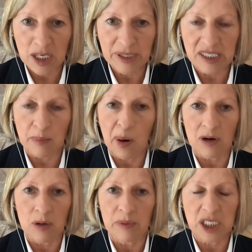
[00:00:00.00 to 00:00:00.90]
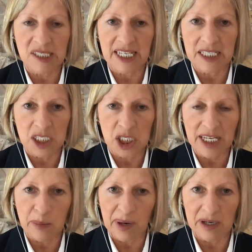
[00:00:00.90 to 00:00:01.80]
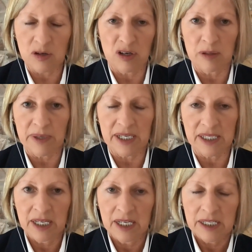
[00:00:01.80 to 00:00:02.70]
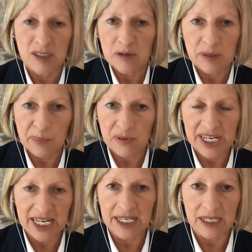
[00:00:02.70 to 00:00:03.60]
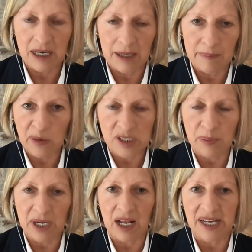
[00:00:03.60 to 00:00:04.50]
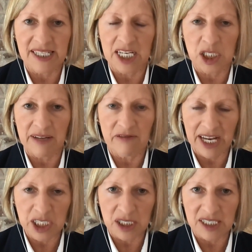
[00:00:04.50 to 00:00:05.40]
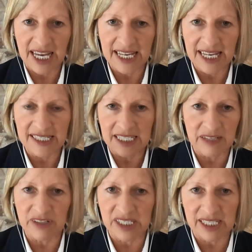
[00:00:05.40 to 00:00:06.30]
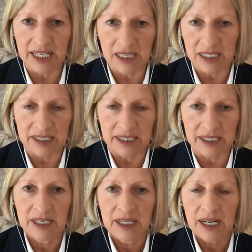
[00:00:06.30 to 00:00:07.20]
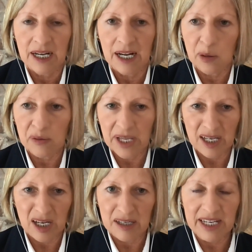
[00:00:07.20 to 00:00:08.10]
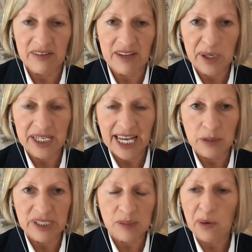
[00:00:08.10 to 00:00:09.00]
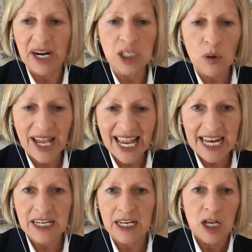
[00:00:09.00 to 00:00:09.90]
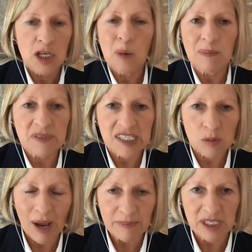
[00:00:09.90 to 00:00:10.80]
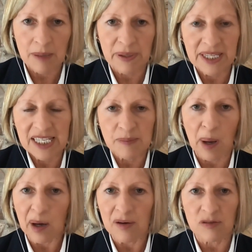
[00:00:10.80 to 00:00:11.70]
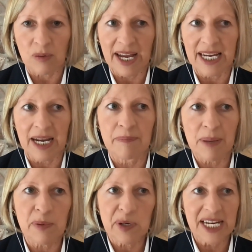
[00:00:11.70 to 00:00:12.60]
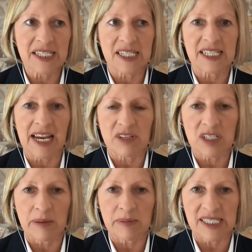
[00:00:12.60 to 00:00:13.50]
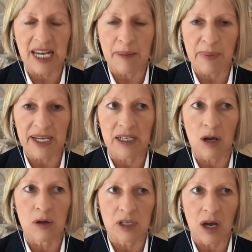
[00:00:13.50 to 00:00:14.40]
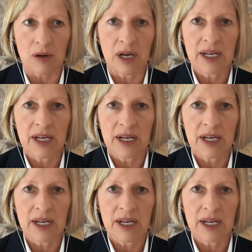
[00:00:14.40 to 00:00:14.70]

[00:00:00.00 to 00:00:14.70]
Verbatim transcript: you in tomorrow. We just need to check your blood group and do the pre-hospitalization um, infection test, C. difficile and uh, all that kind of thing. And then we can get you in tomorrow. And you're in, you're swept up in this pathway, and people need to take the time to step back and go, yo,